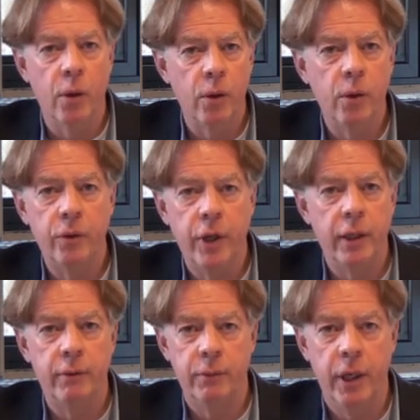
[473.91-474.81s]
all
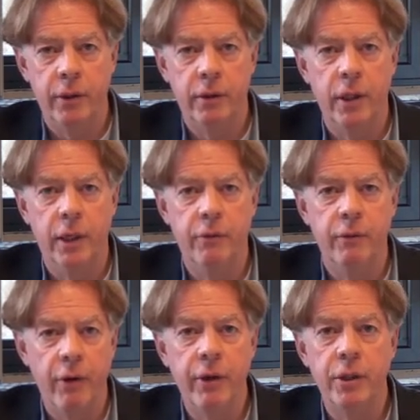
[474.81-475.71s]
that
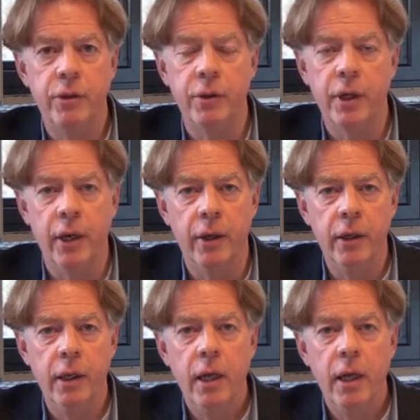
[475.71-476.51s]
varies together,